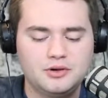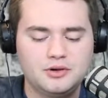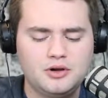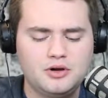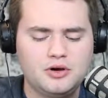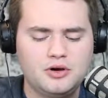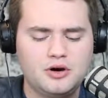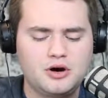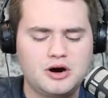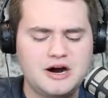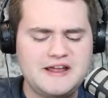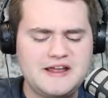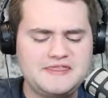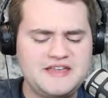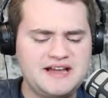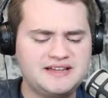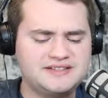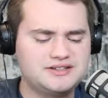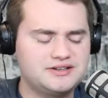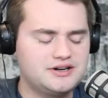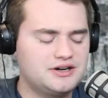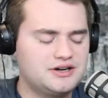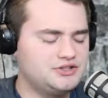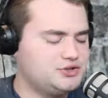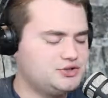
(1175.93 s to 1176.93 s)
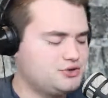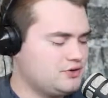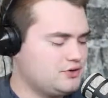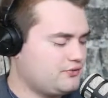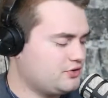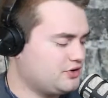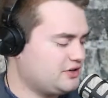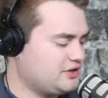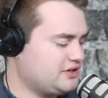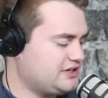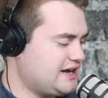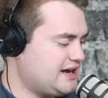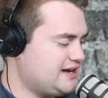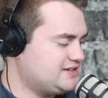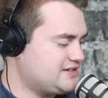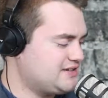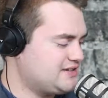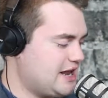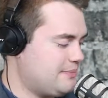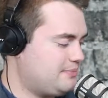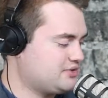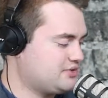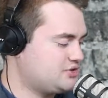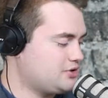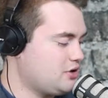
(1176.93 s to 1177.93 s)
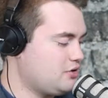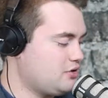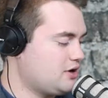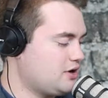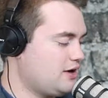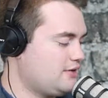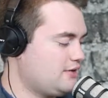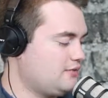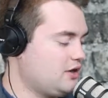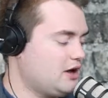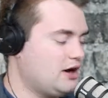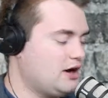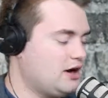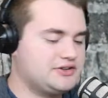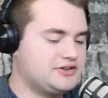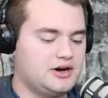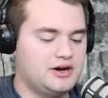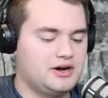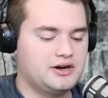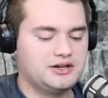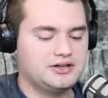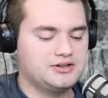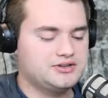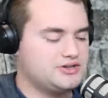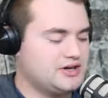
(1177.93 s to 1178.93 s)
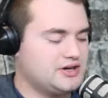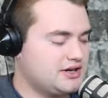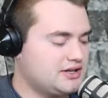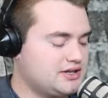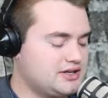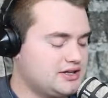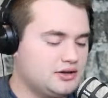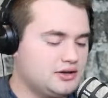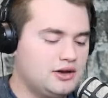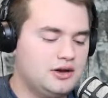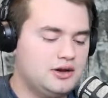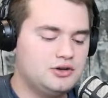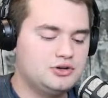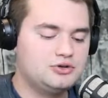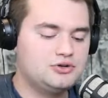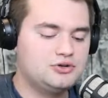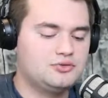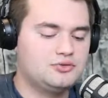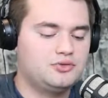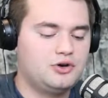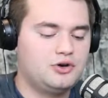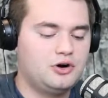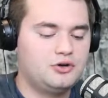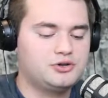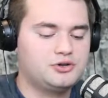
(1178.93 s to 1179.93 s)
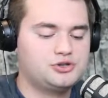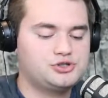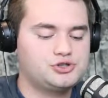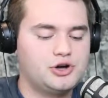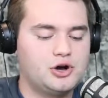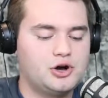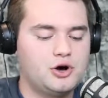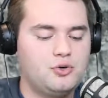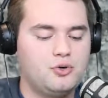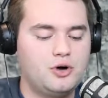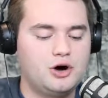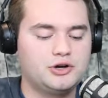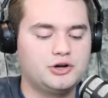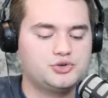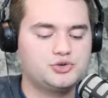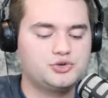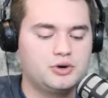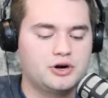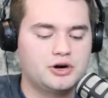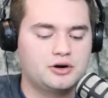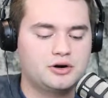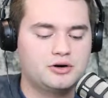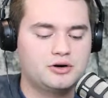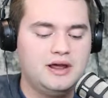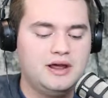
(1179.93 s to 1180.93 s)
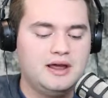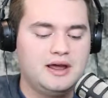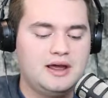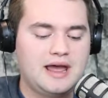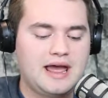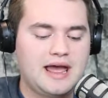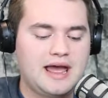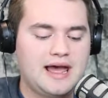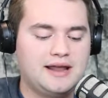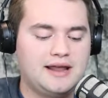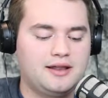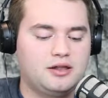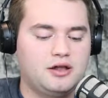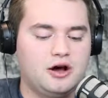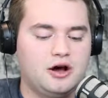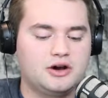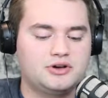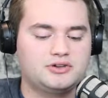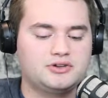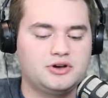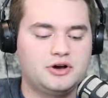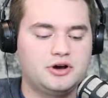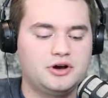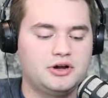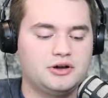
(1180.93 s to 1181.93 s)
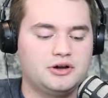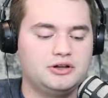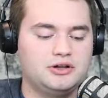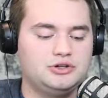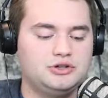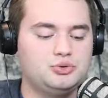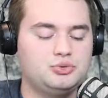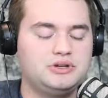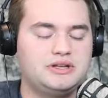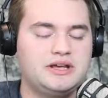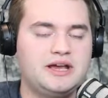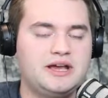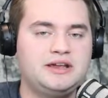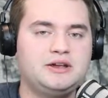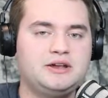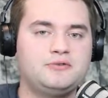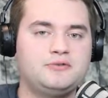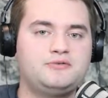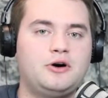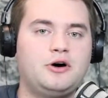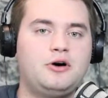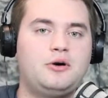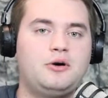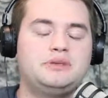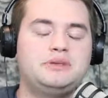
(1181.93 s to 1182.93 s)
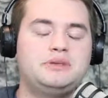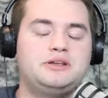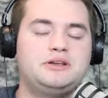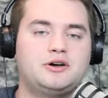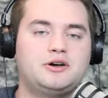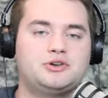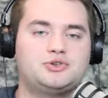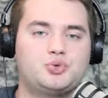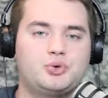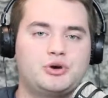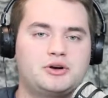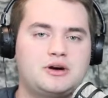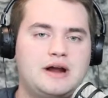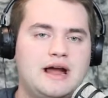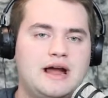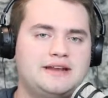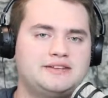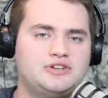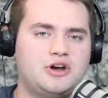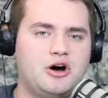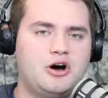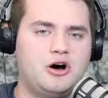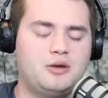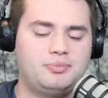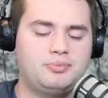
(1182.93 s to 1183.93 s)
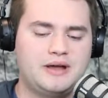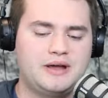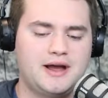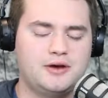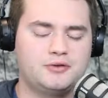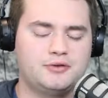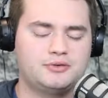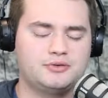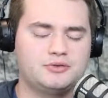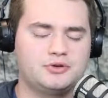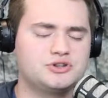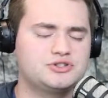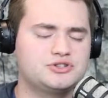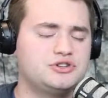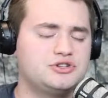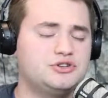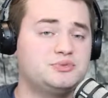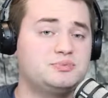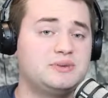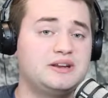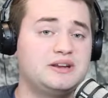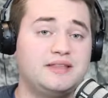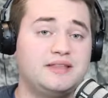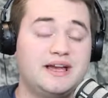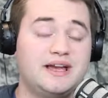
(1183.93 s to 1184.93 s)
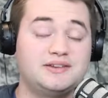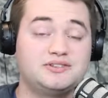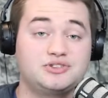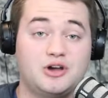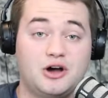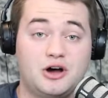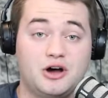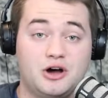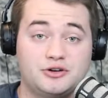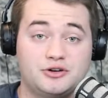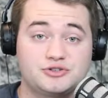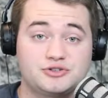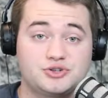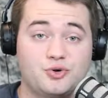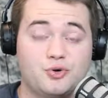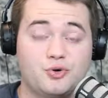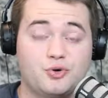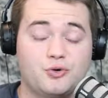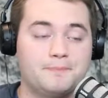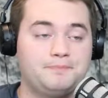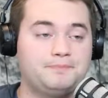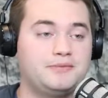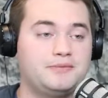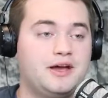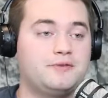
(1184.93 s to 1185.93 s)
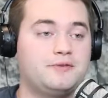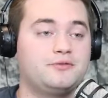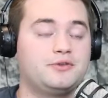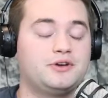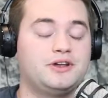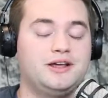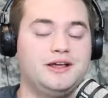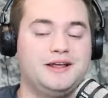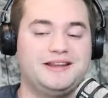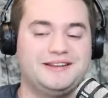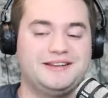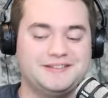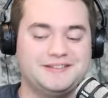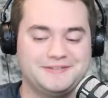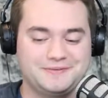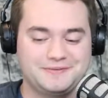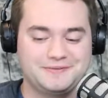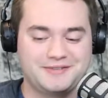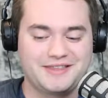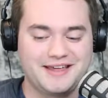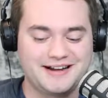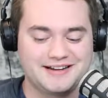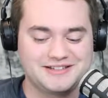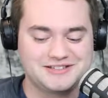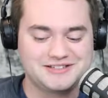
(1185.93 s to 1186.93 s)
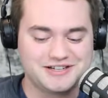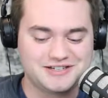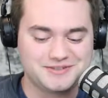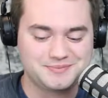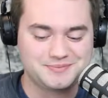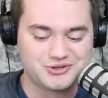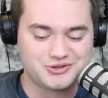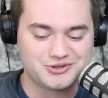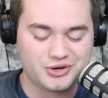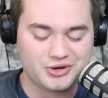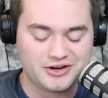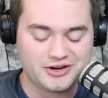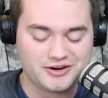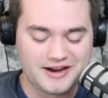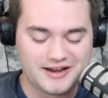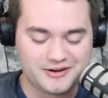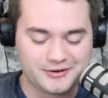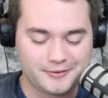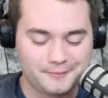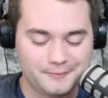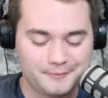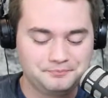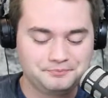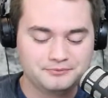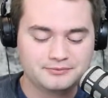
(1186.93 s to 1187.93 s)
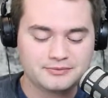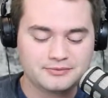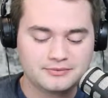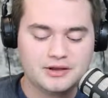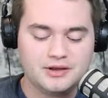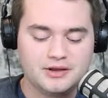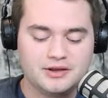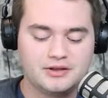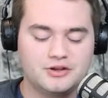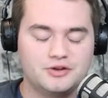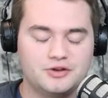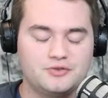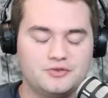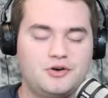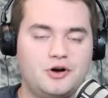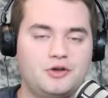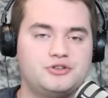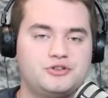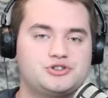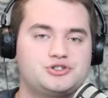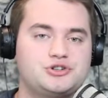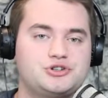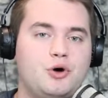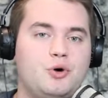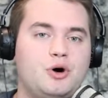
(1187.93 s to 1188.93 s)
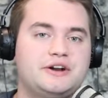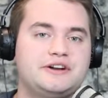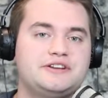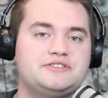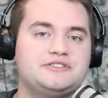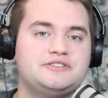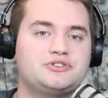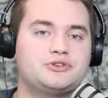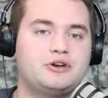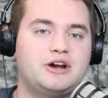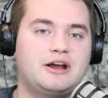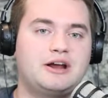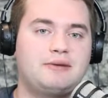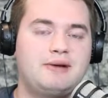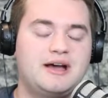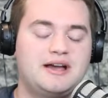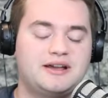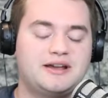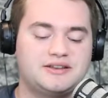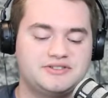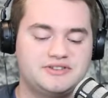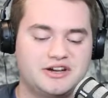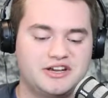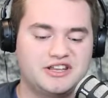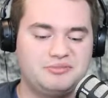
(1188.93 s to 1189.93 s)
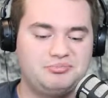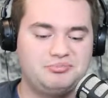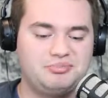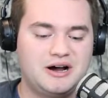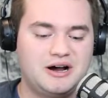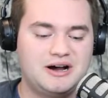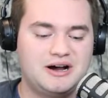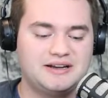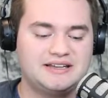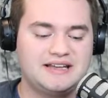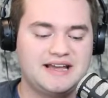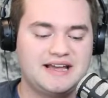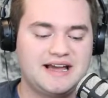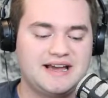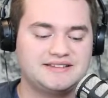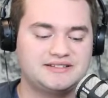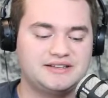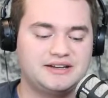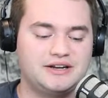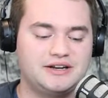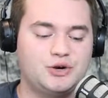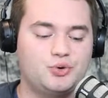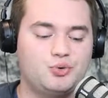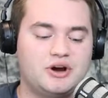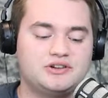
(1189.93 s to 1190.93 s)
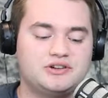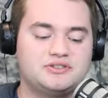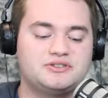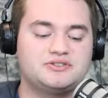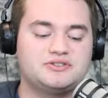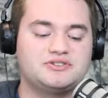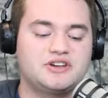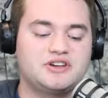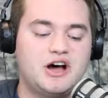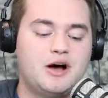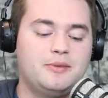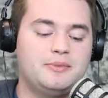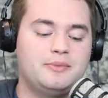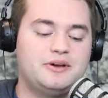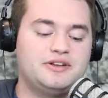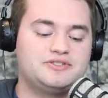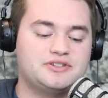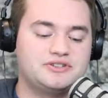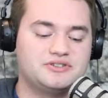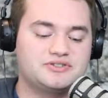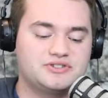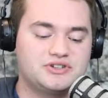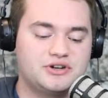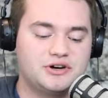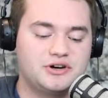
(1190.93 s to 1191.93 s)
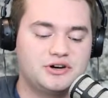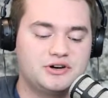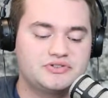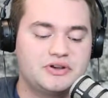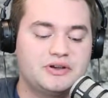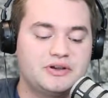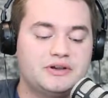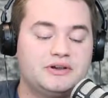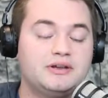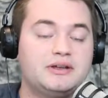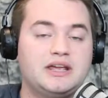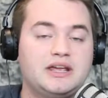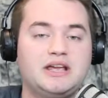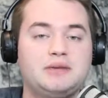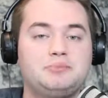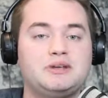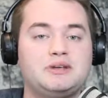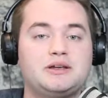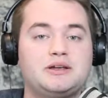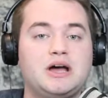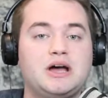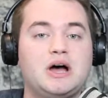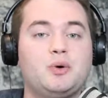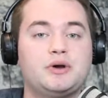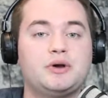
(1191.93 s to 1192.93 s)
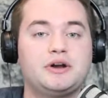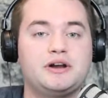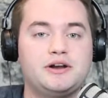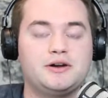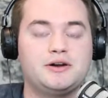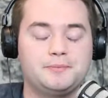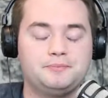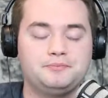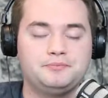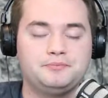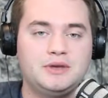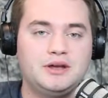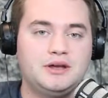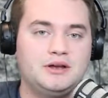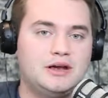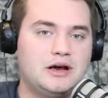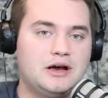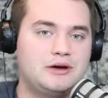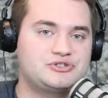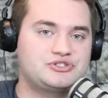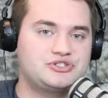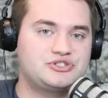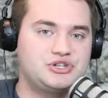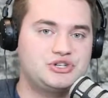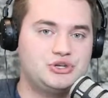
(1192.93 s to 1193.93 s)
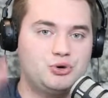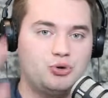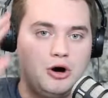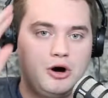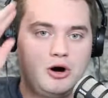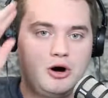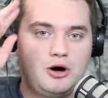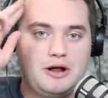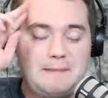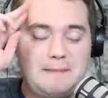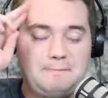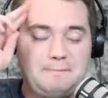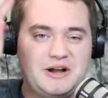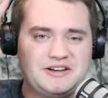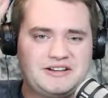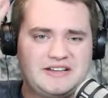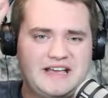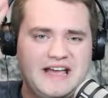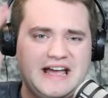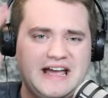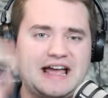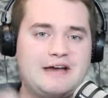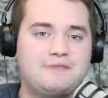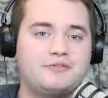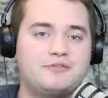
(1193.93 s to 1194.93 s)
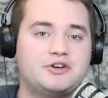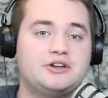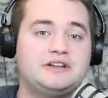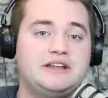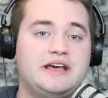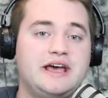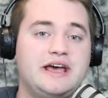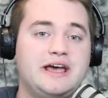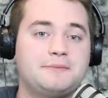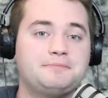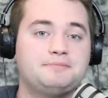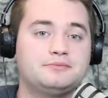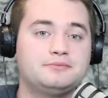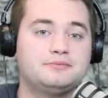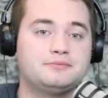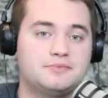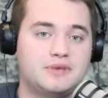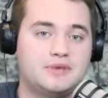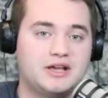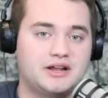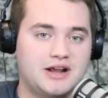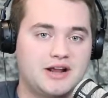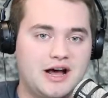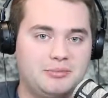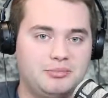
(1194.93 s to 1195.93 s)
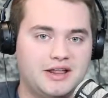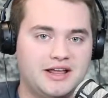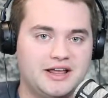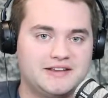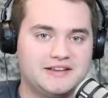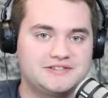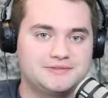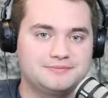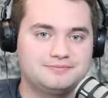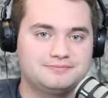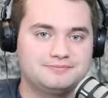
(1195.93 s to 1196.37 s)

All right, that's going to do it for today's episode of Locked On Kentucky. You can follow the show on Twitter at Locked On UK. You can follow me on Twitter at Doll Pound, or excuse me, Lance Dawe underscore. I forget that I changed my Twitter handle. You can follow the show on Instagram at Kentucky Podcast. Any questions, comments, concerns, hit me. I want to hear them. I will see you all on Monday. Have a good day, and God bless.